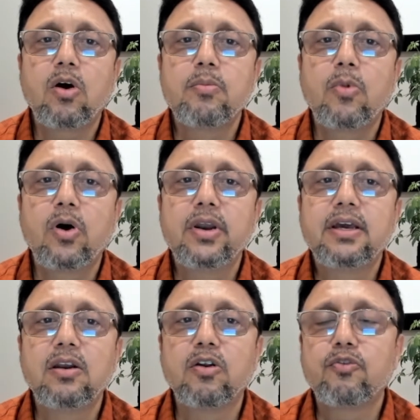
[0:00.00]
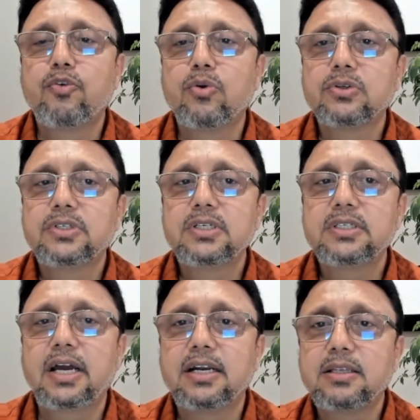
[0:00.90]
or molecular
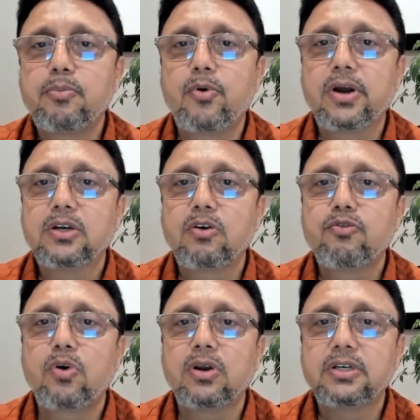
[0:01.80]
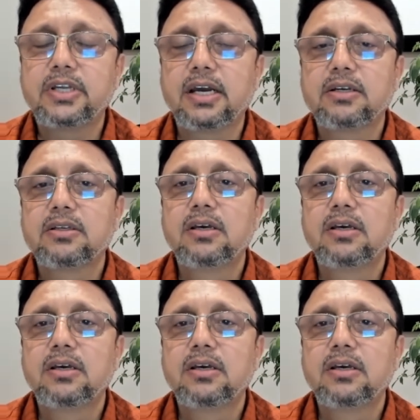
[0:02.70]
forces at the point of contact.